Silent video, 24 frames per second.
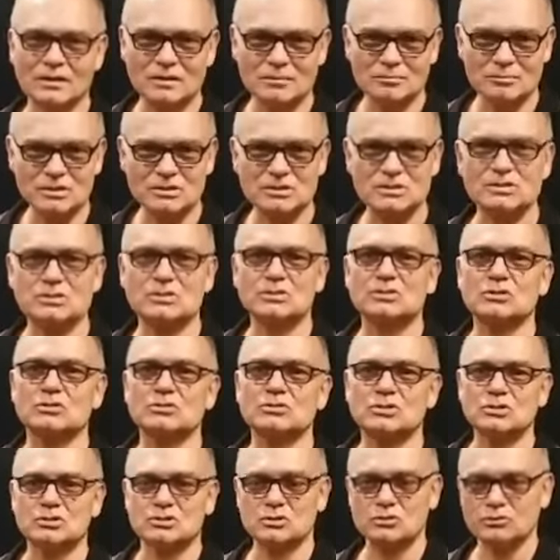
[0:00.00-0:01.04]
business associates
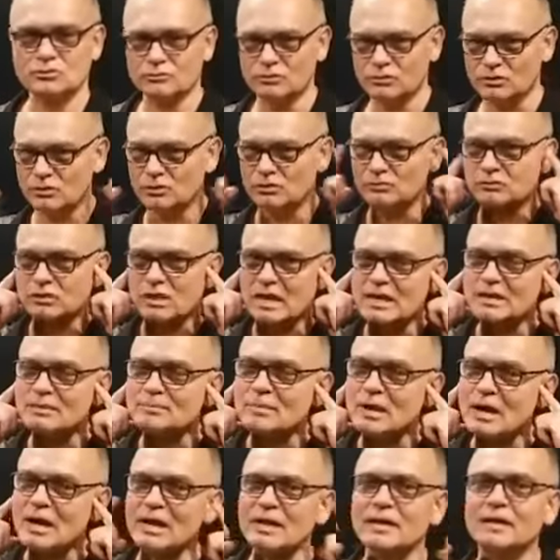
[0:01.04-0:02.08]
do. If you're of like
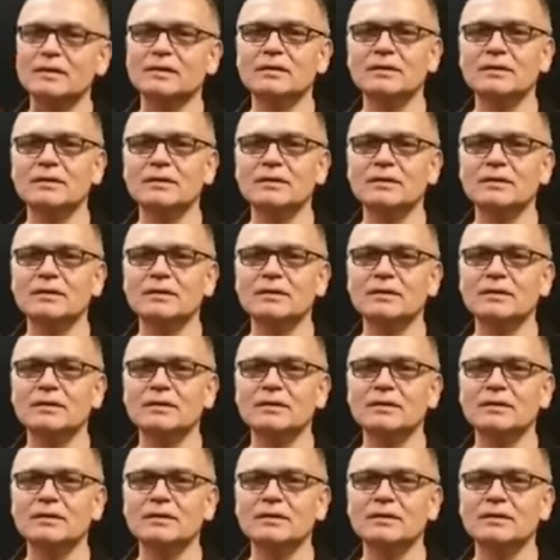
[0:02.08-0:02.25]
mind,